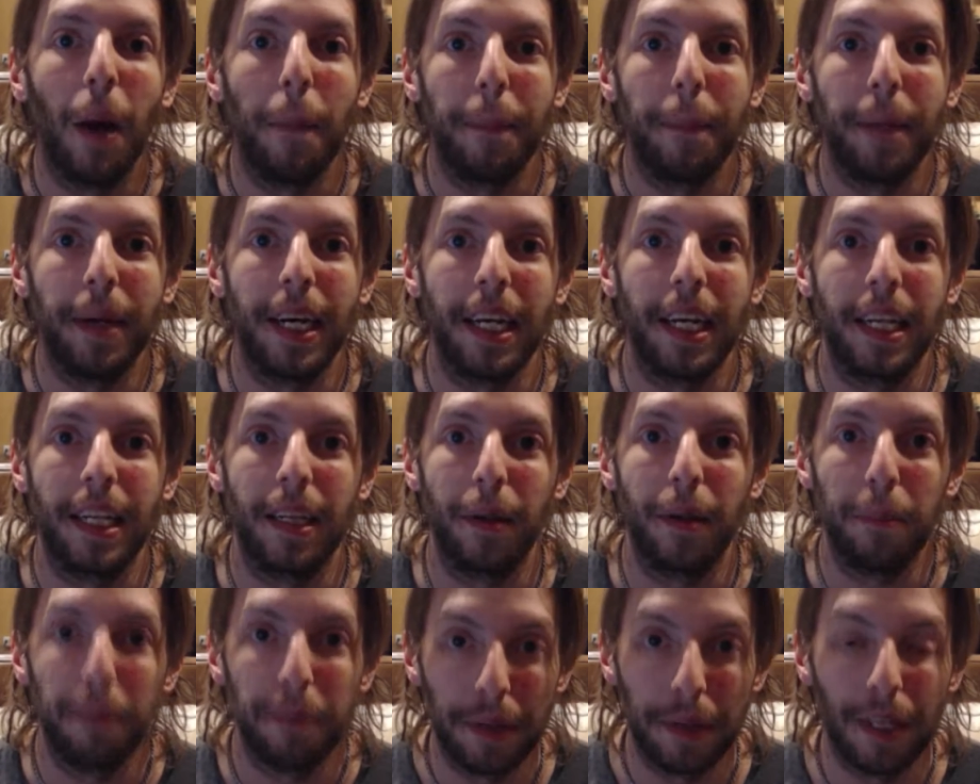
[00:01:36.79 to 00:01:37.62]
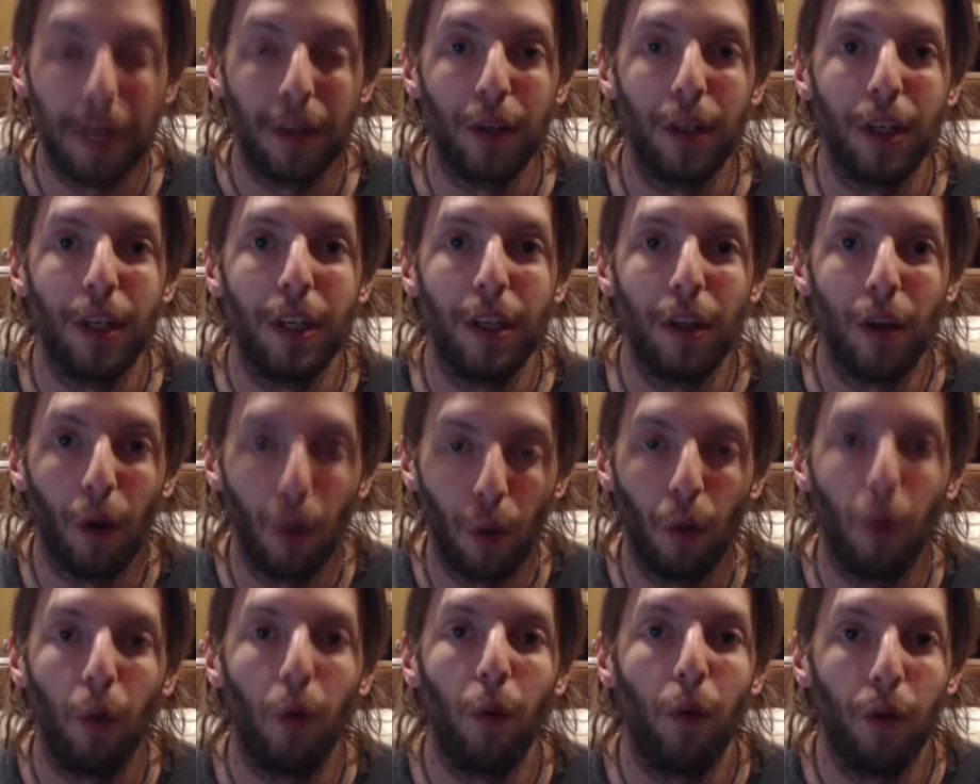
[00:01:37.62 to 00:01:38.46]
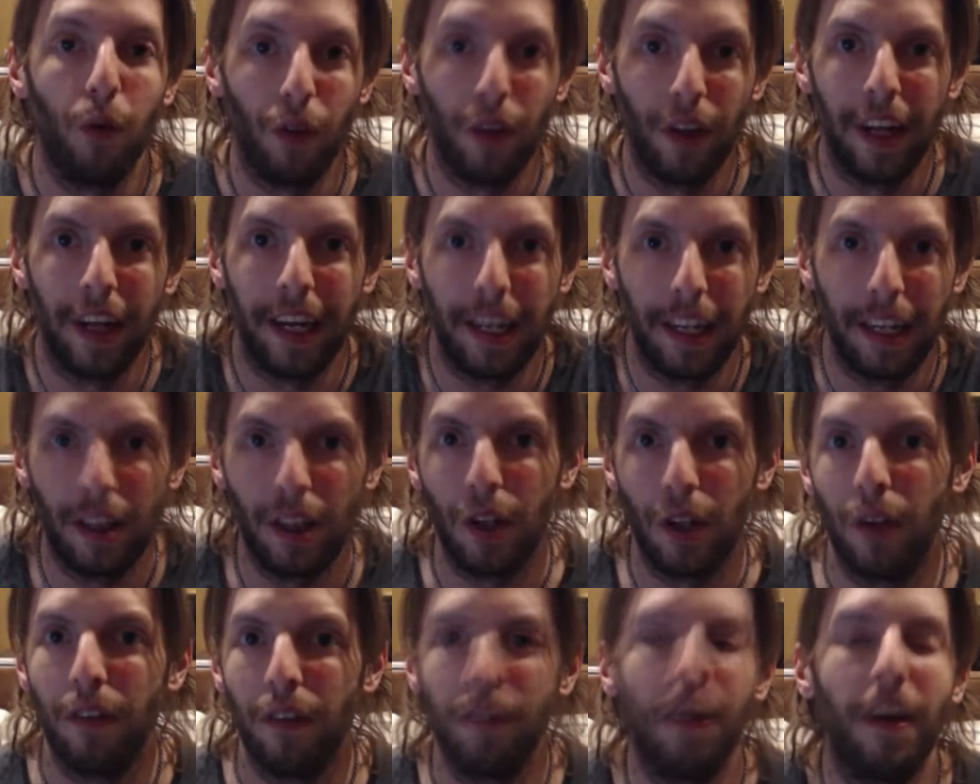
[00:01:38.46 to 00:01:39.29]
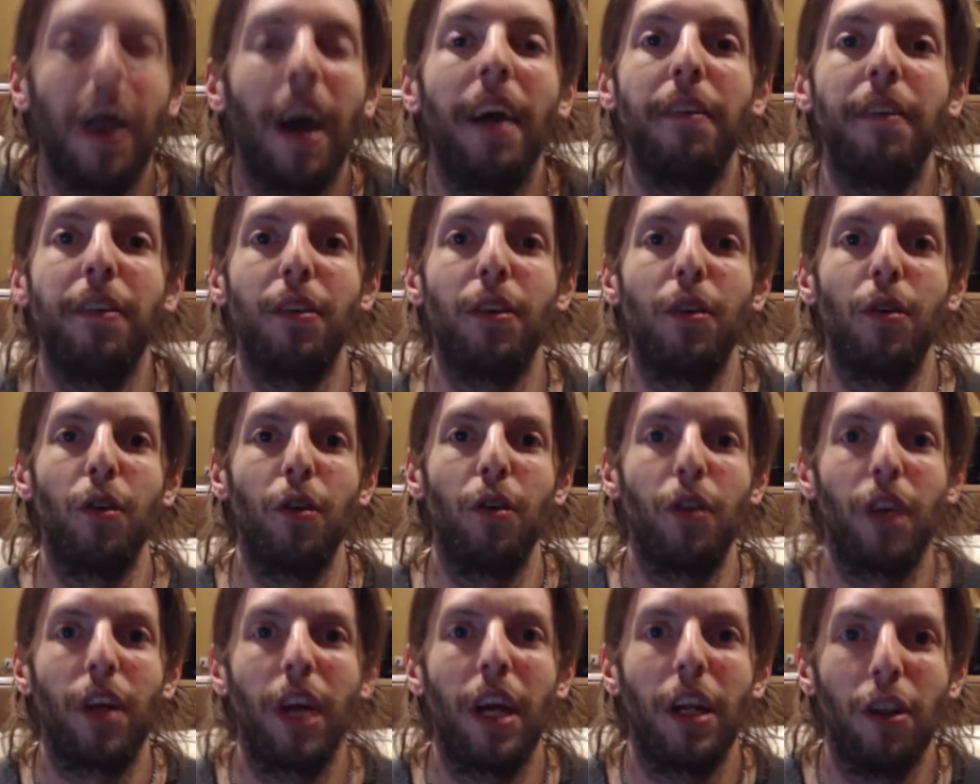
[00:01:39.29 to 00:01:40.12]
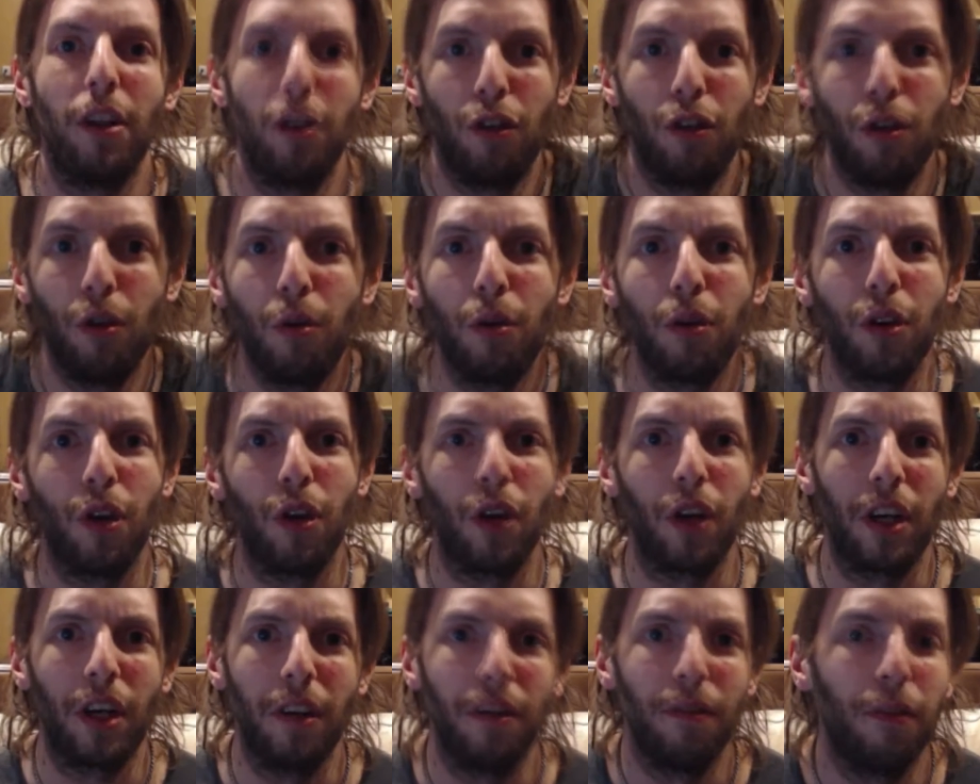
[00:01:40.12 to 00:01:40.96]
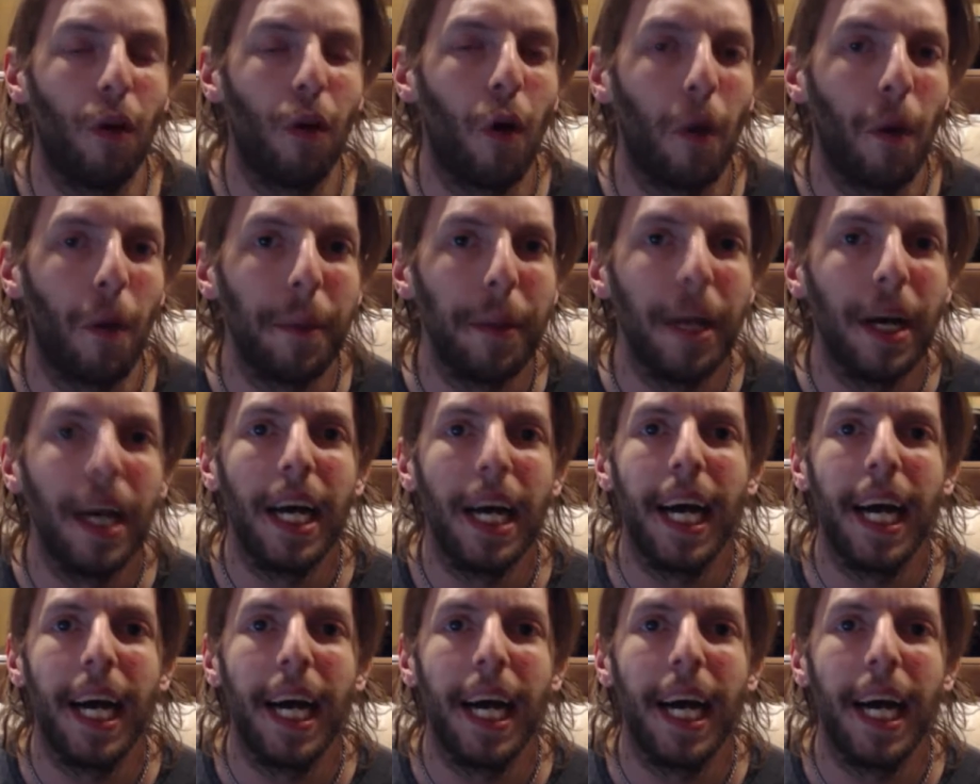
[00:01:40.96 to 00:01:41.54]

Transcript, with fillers: being the bearded, old, like 35-year-old kind of duke-looking form.